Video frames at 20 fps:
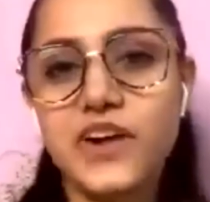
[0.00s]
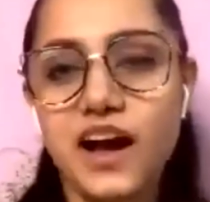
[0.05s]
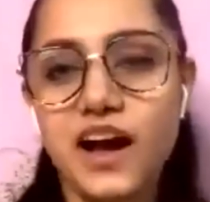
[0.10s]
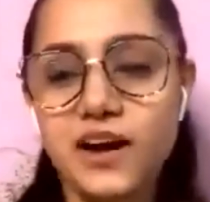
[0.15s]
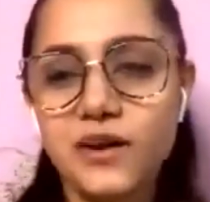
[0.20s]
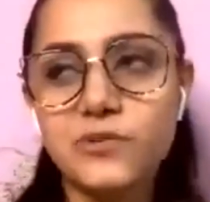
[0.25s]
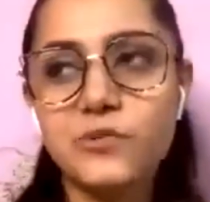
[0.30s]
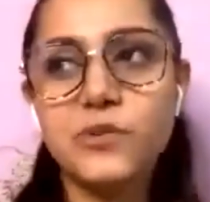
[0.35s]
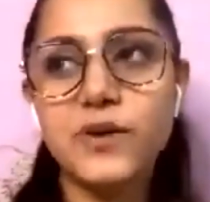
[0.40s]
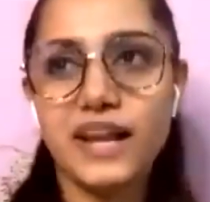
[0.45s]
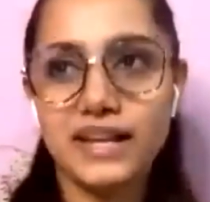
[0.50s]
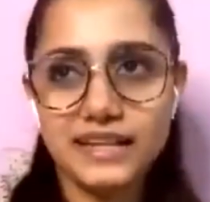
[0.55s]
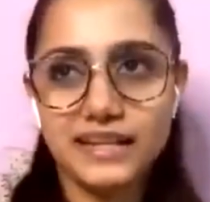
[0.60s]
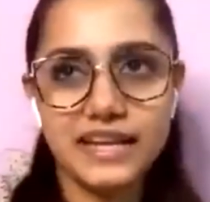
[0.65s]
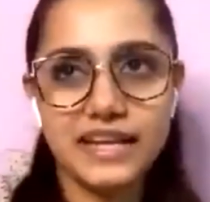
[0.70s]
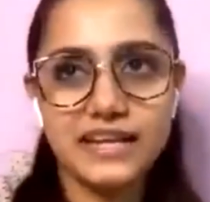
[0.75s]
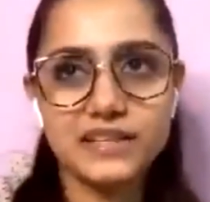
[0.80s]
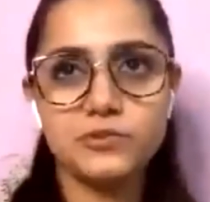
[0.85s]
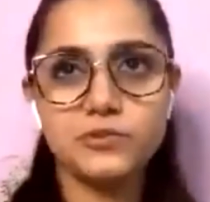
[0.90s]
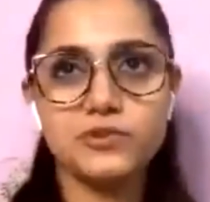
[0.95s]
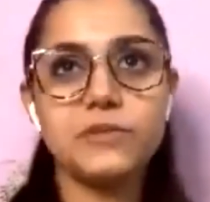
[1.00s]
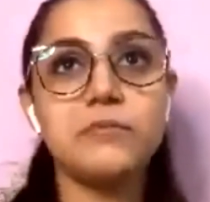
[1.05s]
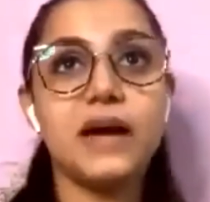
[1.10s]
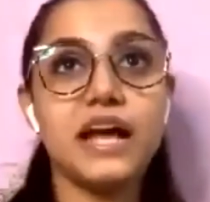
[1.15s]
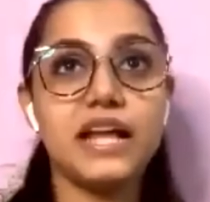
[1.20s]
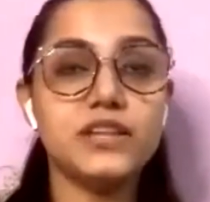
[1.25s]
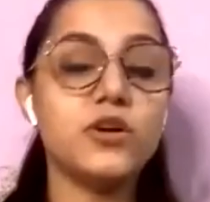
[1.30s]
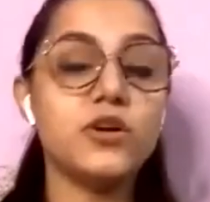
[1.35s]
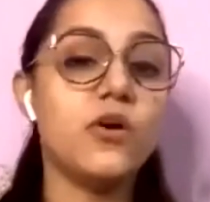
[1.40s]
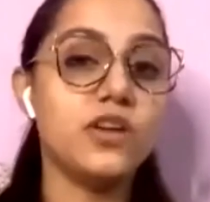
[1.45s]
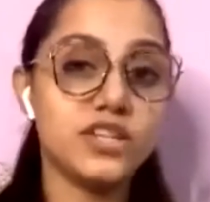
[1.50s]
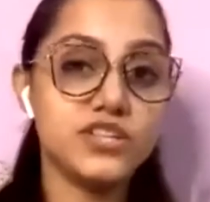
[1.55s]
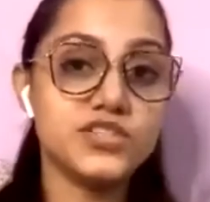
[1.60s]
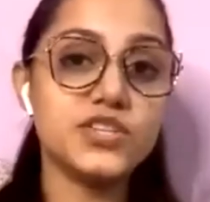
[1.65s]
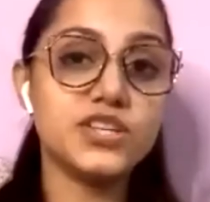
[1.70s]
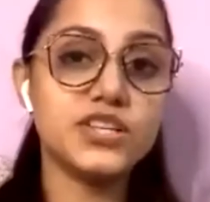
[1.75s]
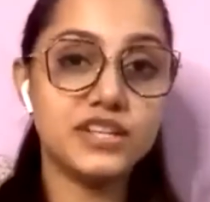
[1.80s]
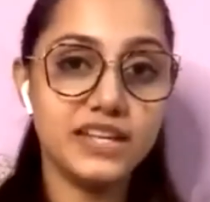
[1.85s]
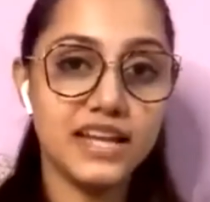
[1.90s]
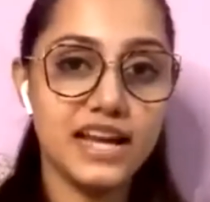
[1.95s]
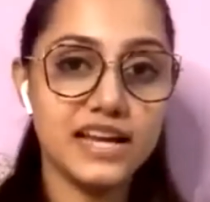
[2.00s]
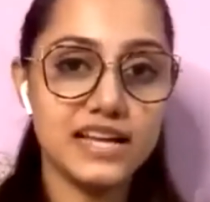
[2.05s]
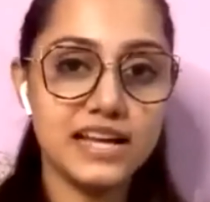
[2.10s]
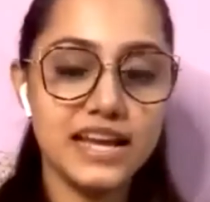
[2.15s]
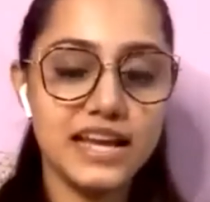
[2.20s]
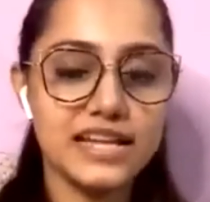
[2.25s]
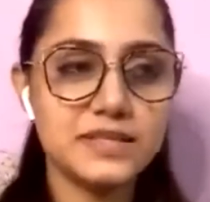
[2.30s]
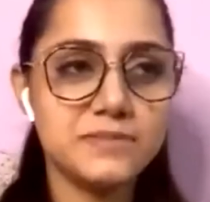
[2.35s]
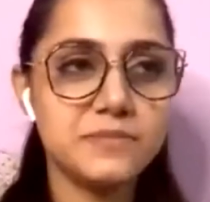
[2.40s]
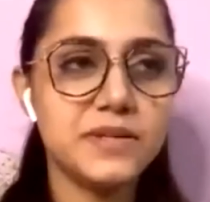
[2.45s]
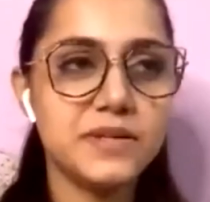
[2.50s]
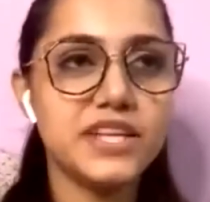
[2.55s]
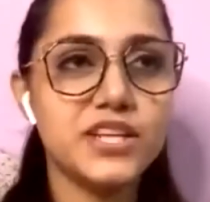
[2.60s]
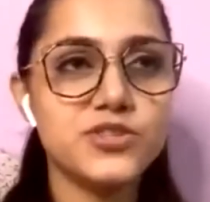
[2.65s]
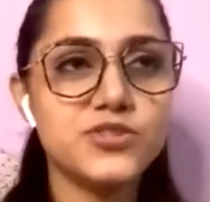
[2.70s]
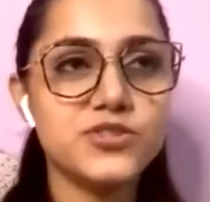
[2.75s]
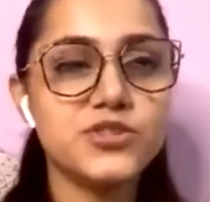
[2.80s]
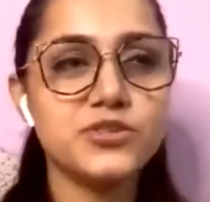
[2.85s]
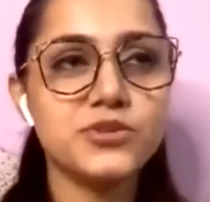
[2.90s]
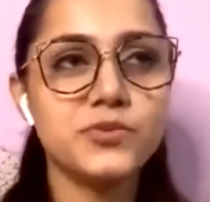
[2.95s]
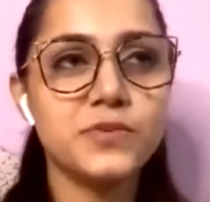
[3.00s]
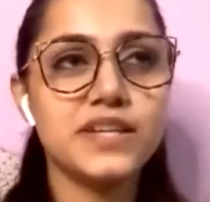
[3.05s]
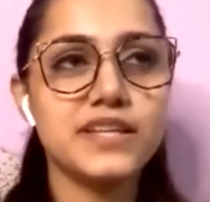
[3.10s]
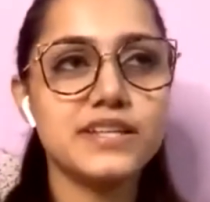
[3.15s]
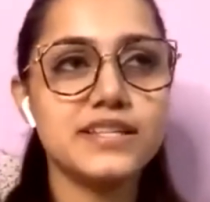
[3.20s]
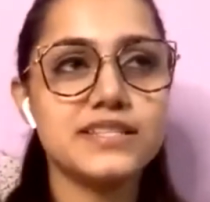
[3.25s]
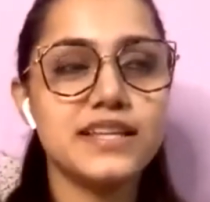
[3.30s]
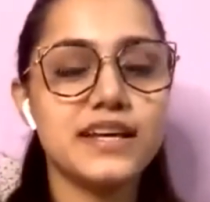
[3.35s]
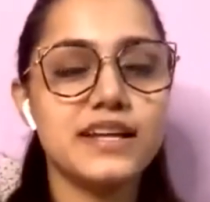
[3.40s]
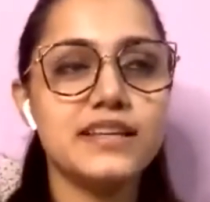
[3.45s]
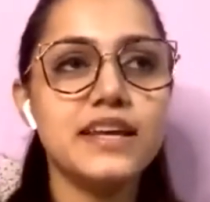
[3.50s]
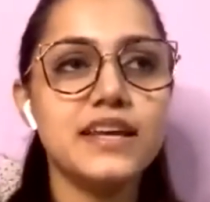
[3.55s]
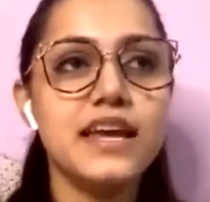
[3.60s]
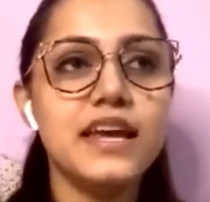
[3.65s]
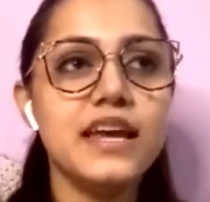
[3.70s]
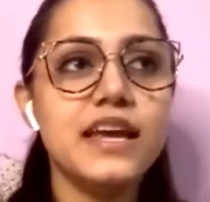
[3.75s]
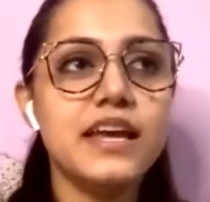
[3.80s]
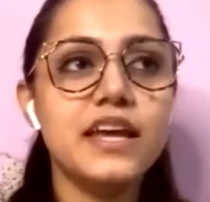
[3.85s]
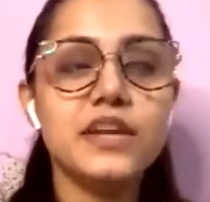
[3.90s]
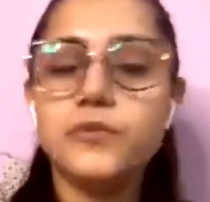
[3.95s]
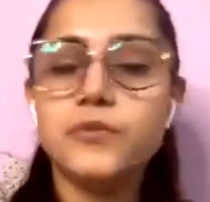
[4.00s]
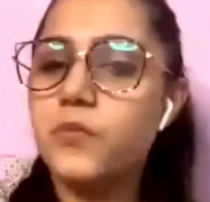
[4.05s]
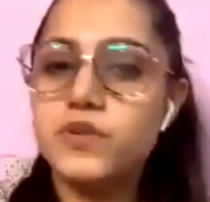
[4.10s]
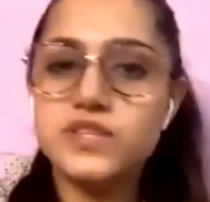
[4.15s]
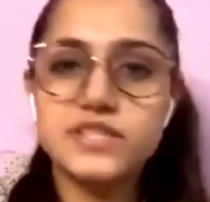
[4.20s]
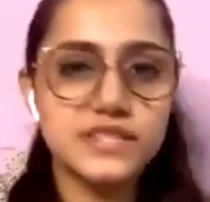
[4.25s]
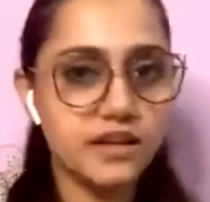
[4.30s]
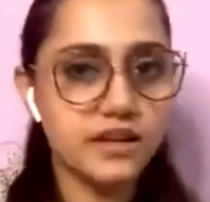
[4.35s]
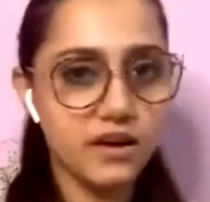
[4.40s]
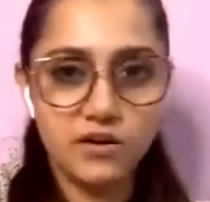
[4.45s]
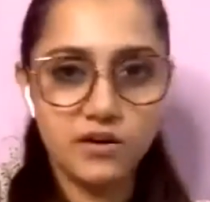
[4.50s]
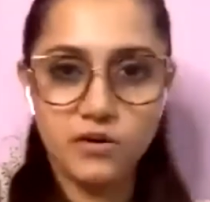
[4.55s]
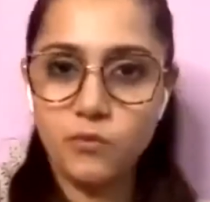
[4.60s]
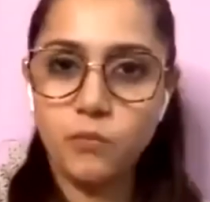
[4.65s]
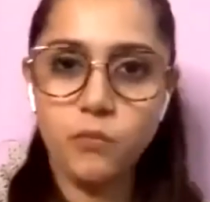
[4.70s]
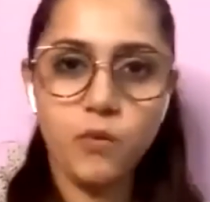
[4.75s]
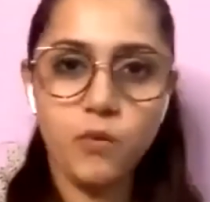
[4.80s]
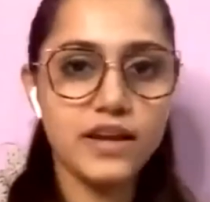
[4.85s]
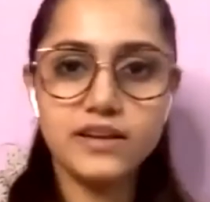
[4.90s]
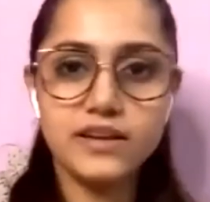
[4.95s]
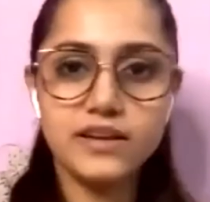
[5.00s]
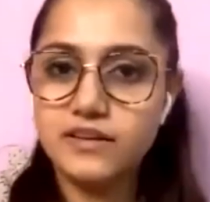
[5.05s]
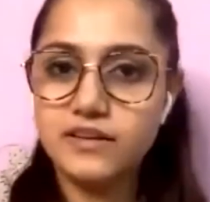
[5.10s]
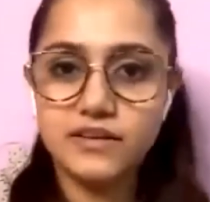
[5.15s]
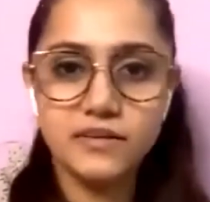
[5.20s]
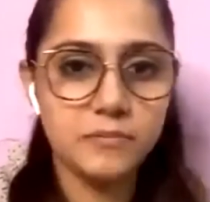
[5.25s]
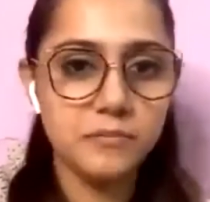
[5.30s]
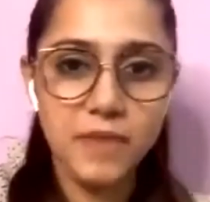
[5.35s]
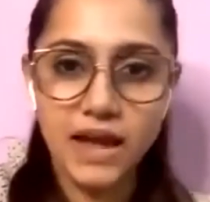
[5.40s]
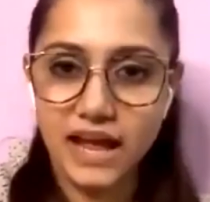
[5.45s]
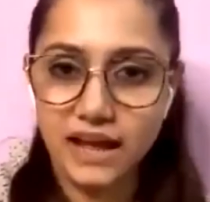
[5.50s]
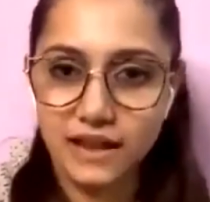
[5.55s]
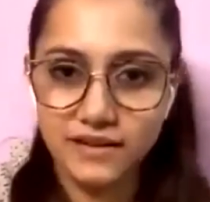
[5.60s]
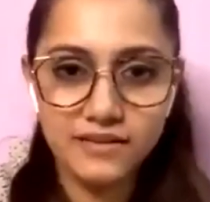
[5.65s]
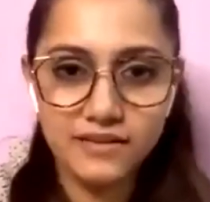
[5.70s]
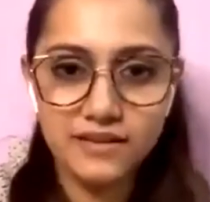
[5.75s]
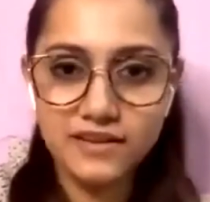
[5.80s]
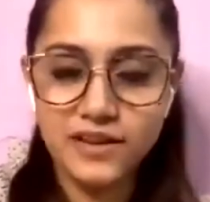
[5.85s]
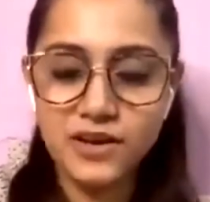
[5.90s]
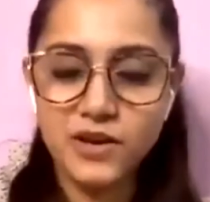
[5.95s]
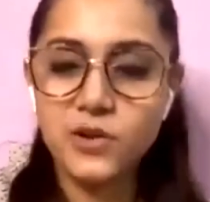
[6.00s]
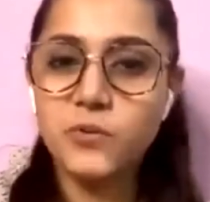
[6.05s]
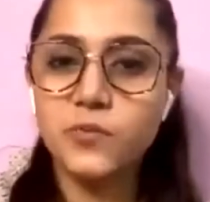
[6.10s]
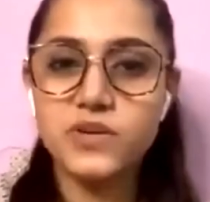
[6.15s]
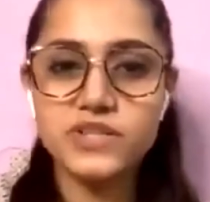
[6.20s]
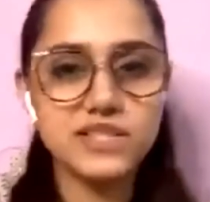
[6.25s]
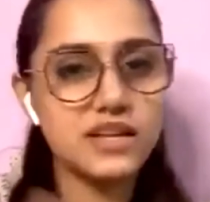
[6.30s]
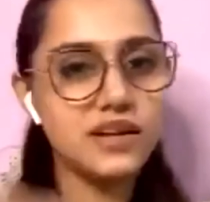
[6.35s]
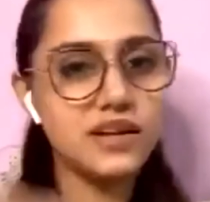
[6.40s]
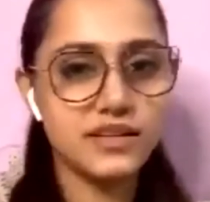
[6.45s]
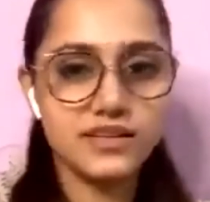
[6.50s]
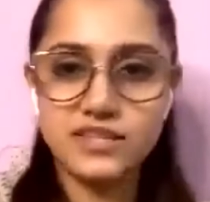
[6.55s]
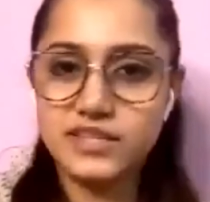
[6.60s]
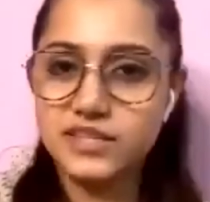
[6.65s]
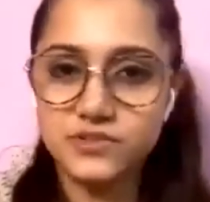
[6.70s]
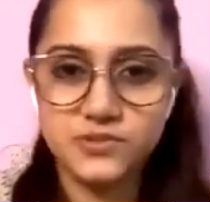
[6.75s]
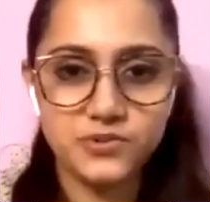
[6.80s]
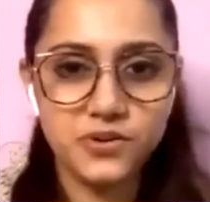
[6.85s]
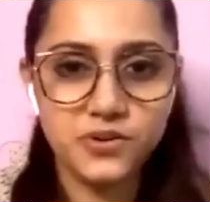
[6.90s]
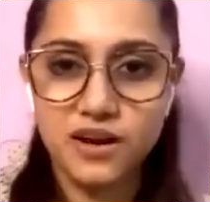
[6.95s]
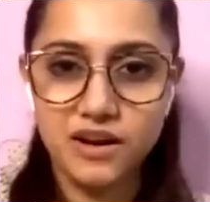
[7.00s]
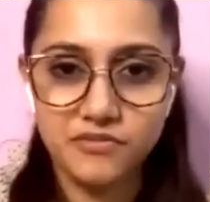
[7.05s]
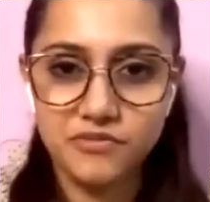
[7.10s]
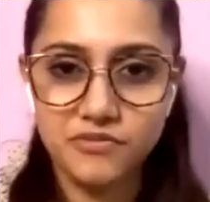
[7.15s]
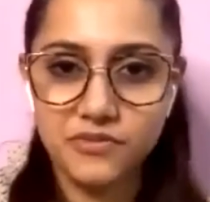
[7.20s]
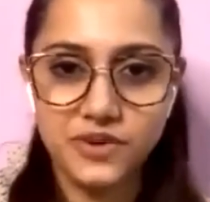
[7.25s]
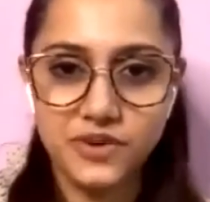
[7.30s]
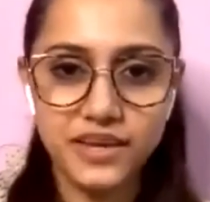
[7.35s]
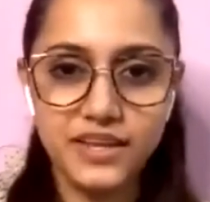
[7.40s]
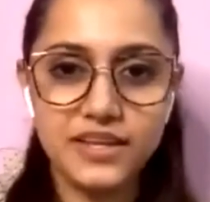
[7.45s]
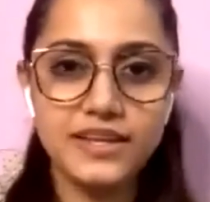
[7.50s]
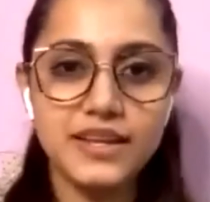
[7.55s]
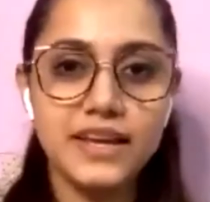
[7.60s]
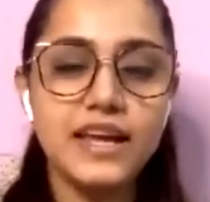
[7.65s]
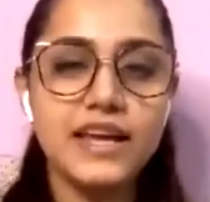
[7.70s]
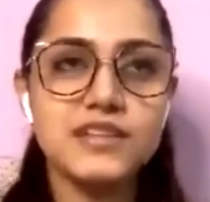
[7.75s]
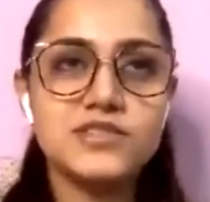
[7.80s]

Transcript: Rahu and Ketu, the mythological explanation to it is that it was uh, one man who was cut into half, right?